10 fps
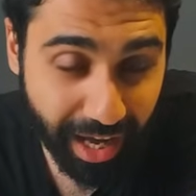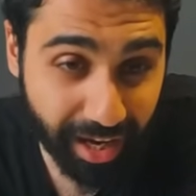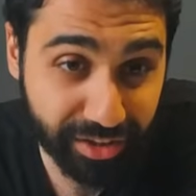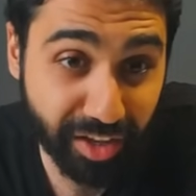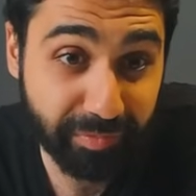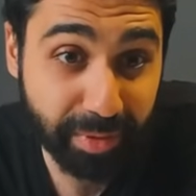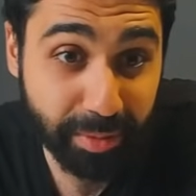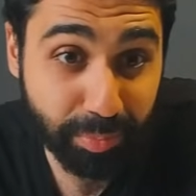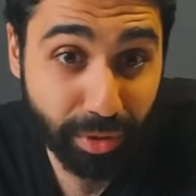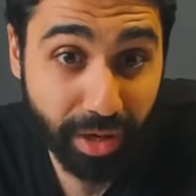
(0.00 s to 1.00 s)
a lot of
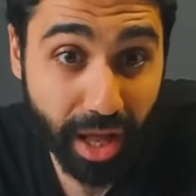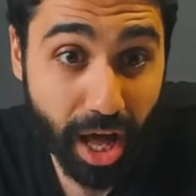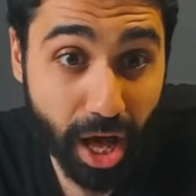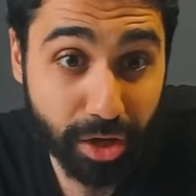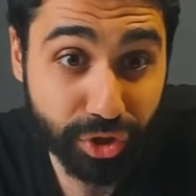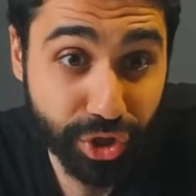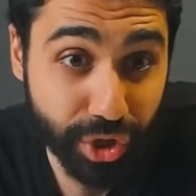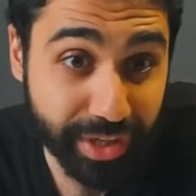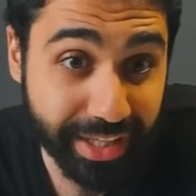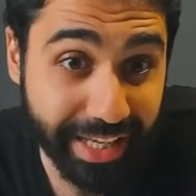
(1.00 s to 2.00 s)
people are
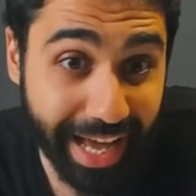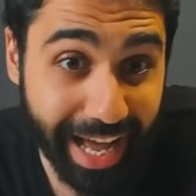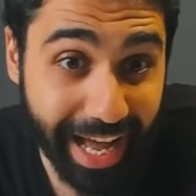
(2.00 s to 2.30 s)
sharing